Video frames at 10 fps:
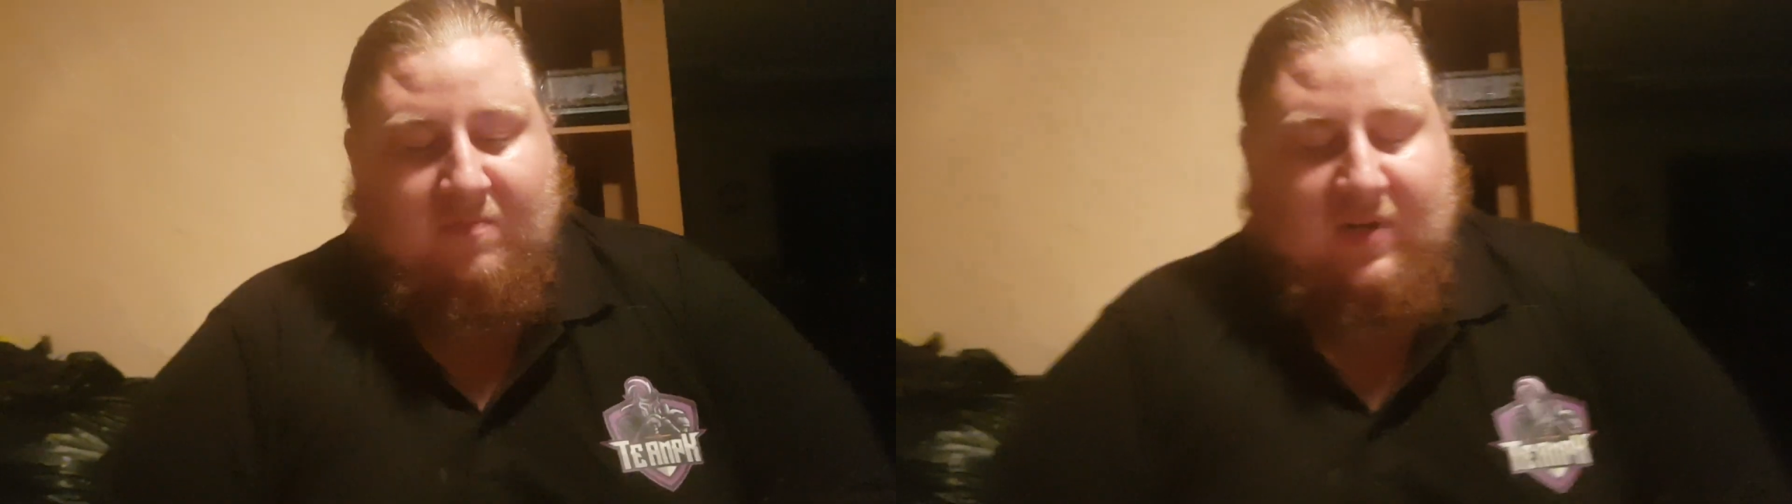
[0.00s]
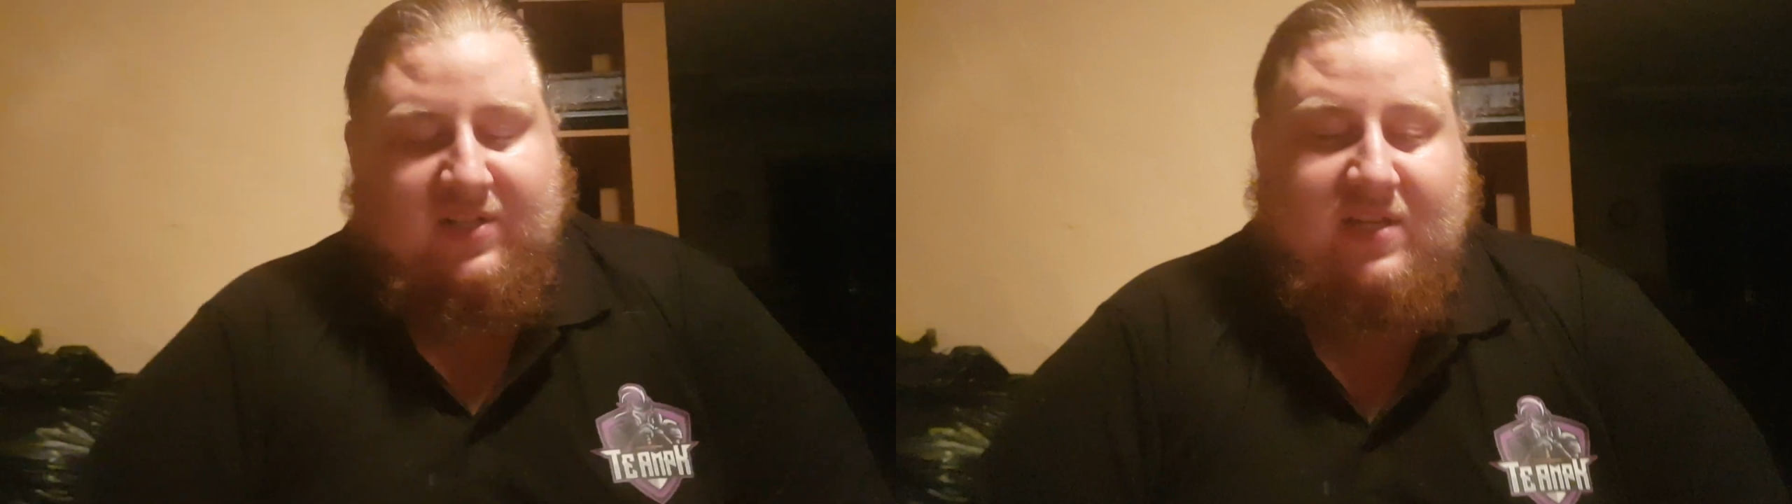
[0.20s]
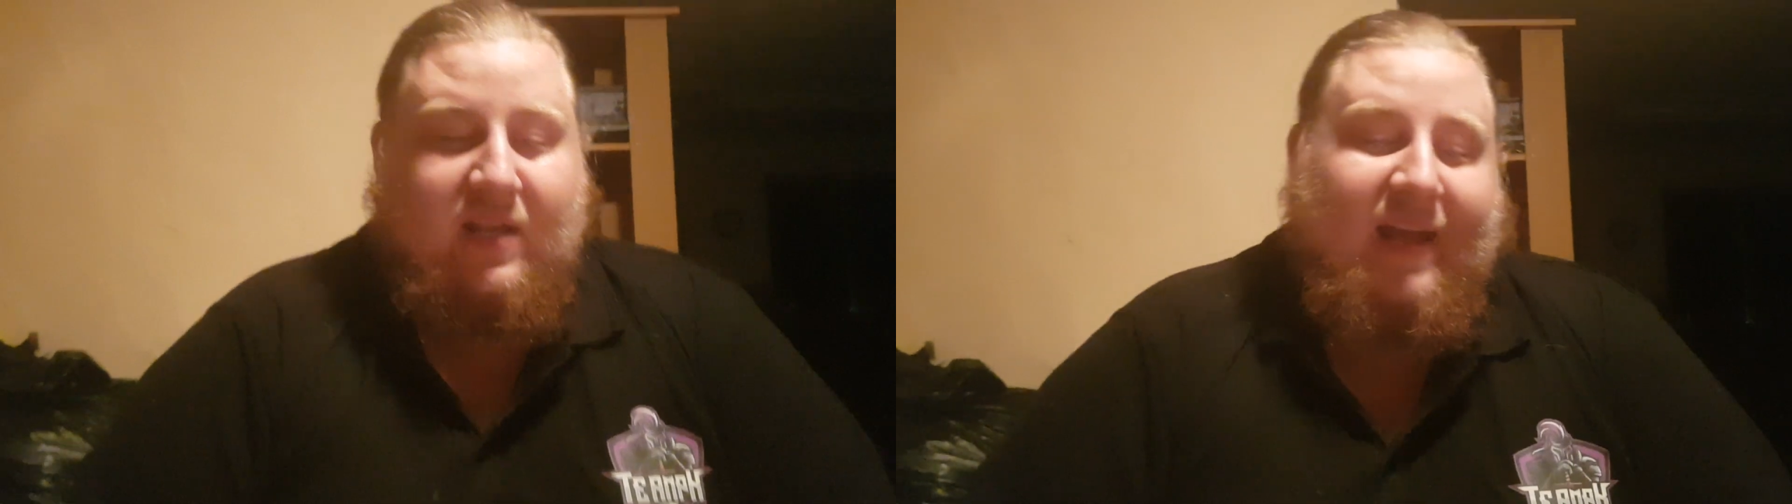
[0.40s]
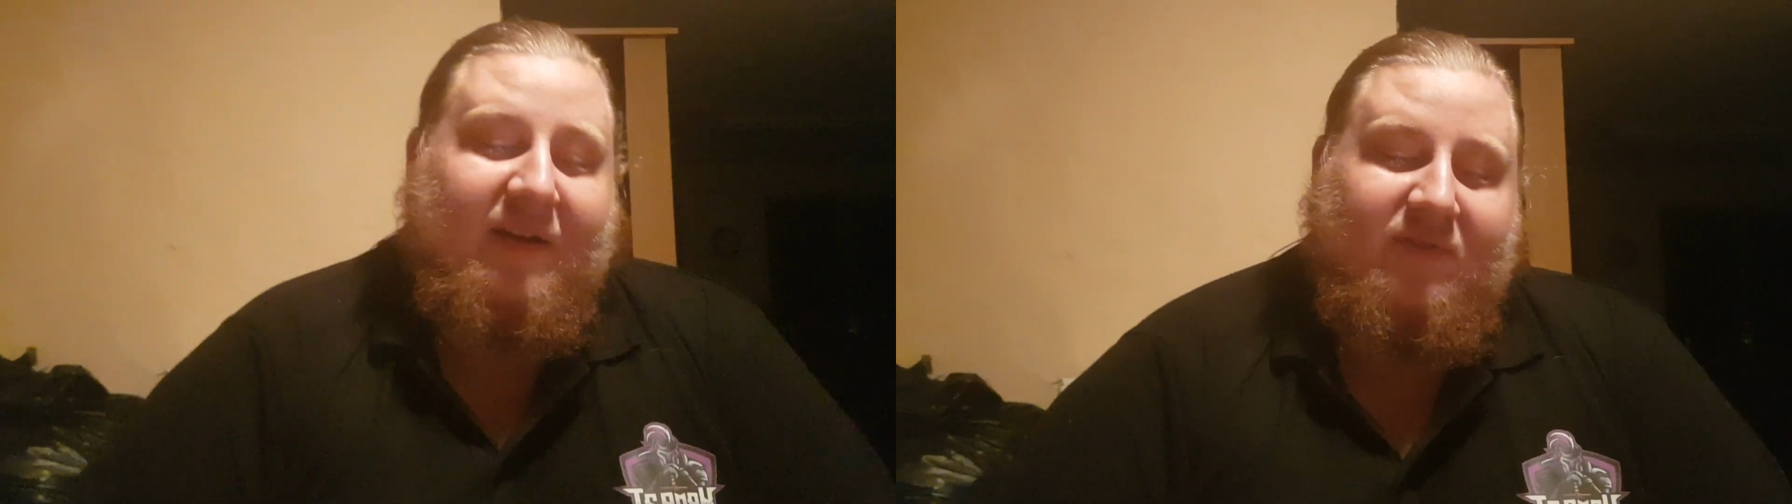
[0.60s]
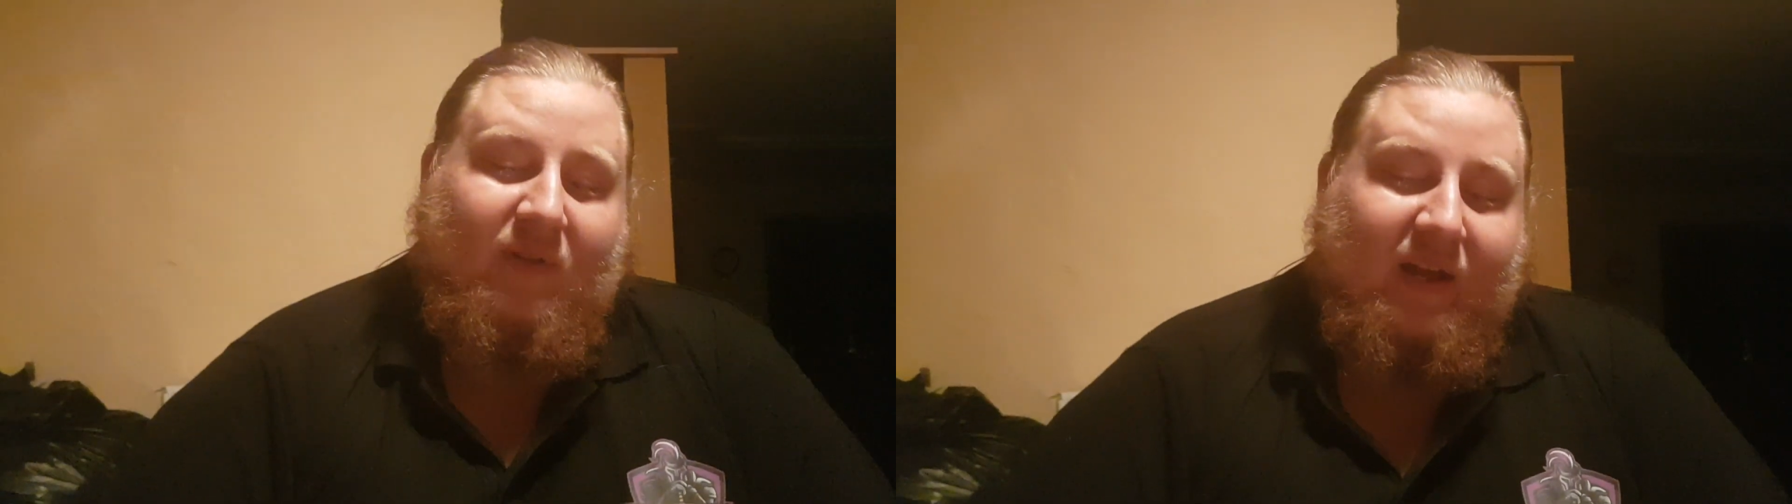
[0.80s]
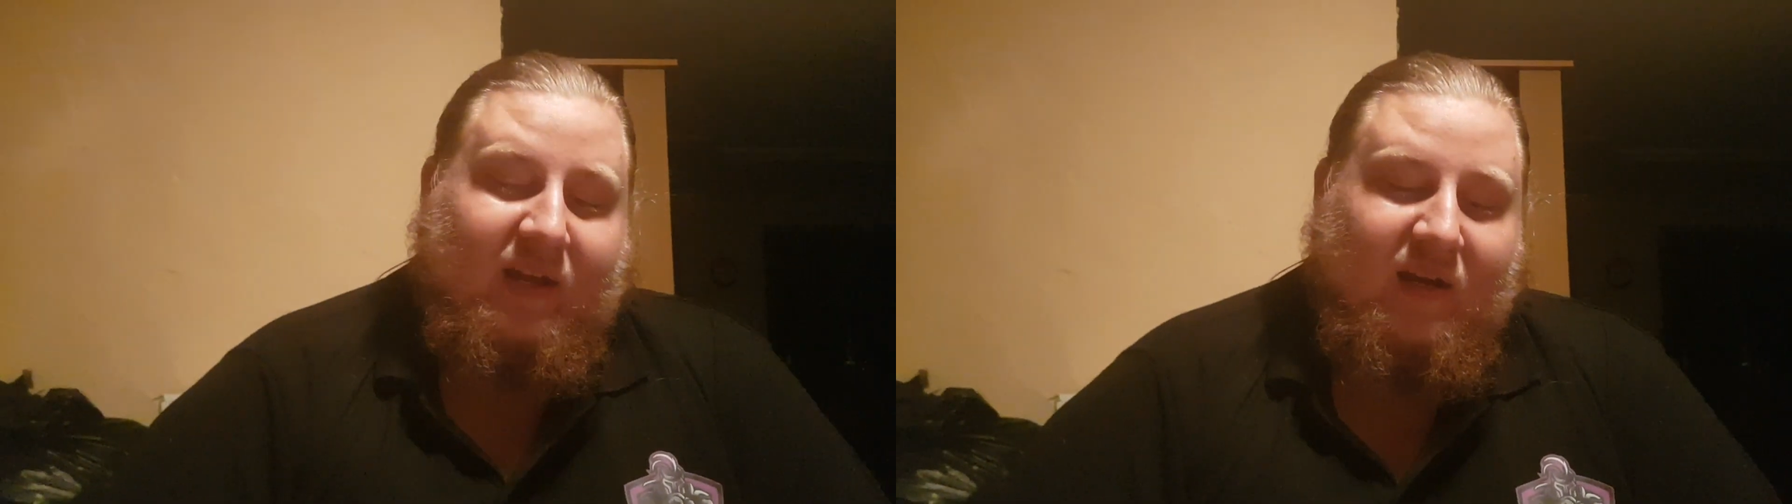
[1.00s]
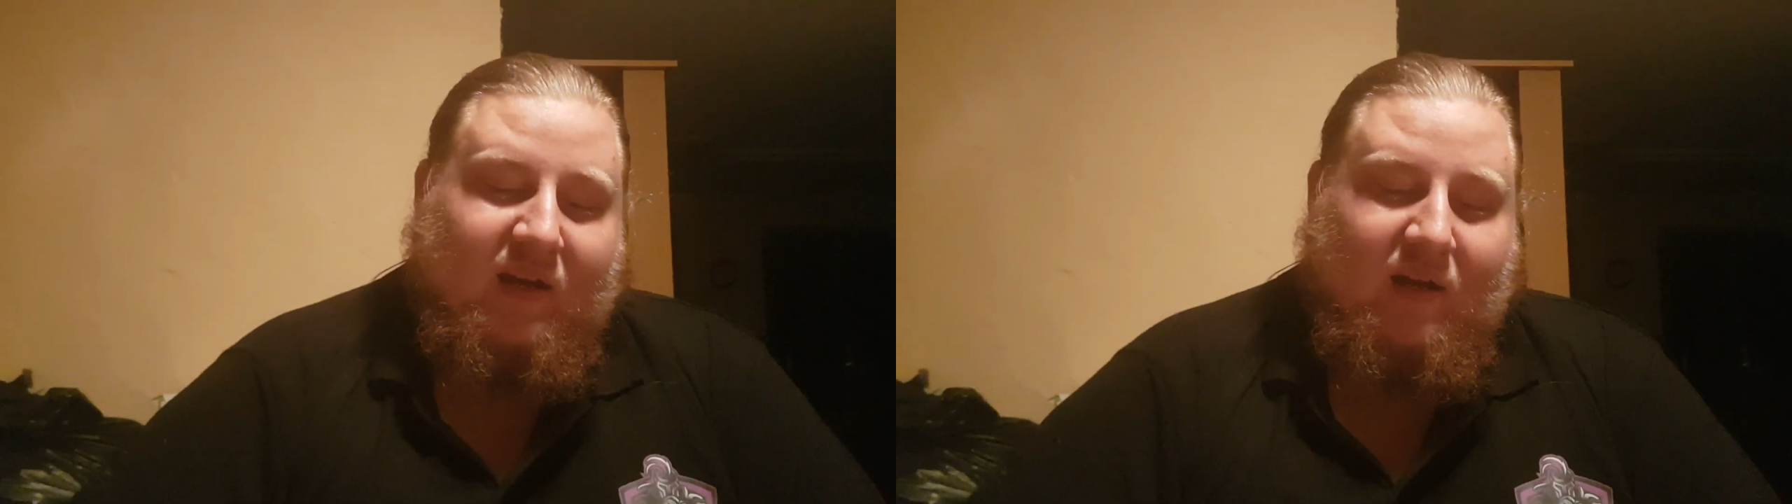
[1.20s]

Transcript: Because then they have to like...